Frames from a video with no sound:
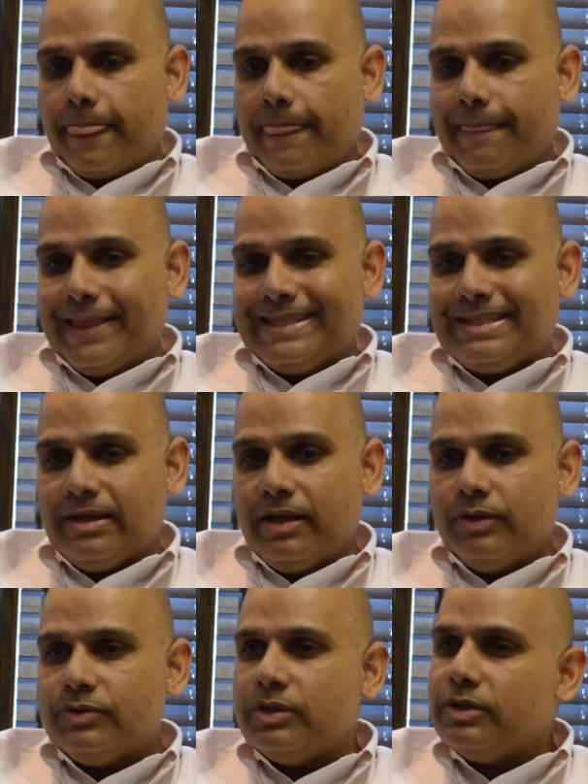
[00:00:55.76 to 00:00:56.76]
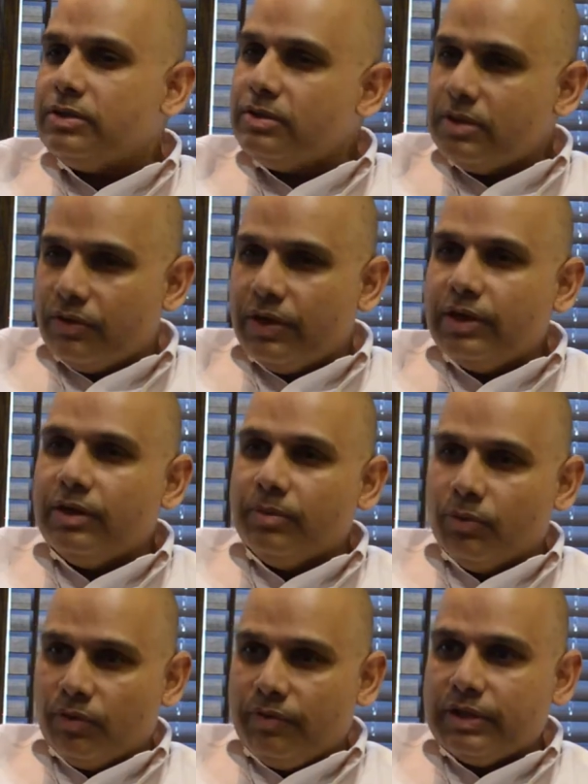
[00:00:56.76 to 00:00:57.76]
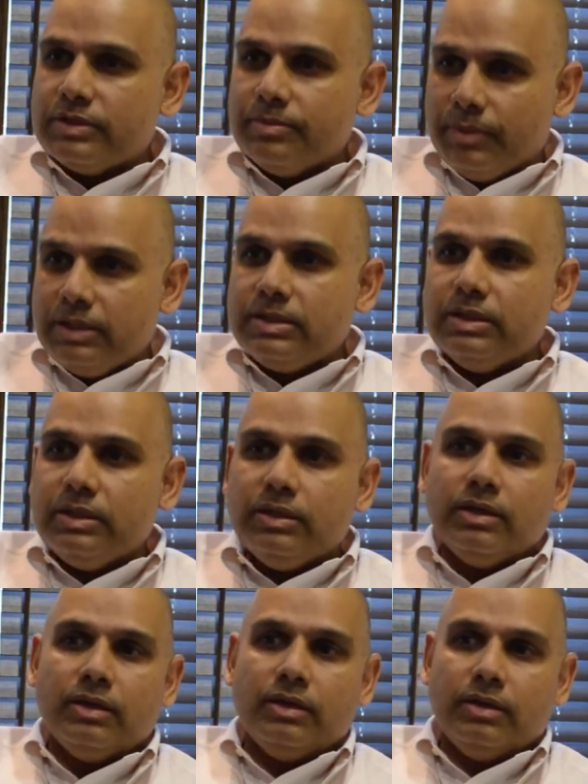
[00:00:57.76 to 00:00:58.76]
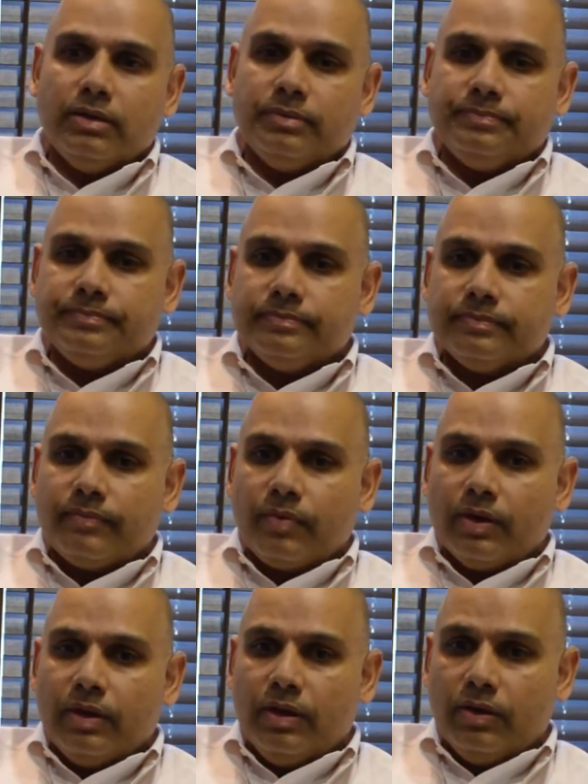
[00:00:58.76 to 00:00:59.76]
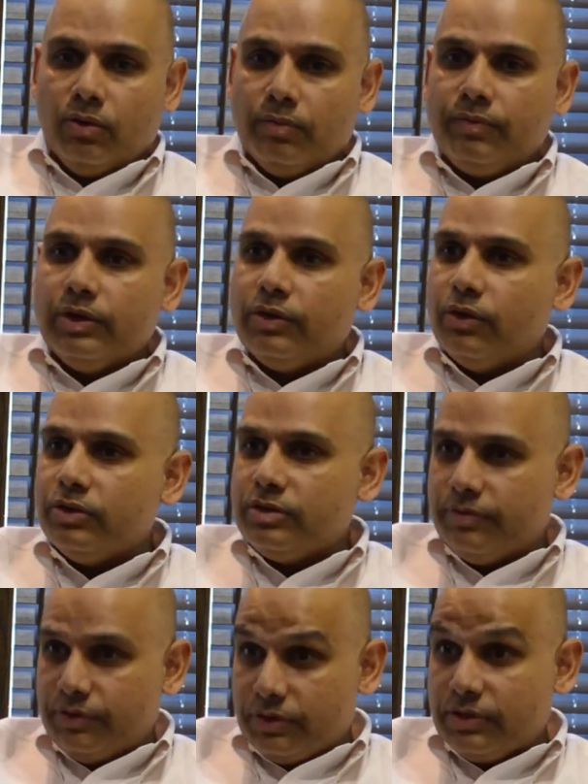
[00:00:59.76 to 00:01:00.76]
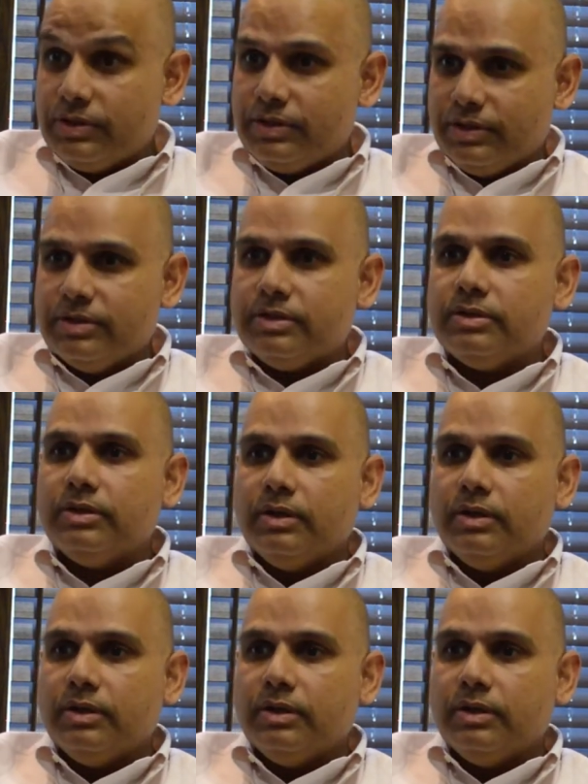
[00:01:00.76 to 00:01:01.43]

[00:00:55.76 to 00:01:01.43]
This allows us a great deal more flexibility and hopefully cost efficiencies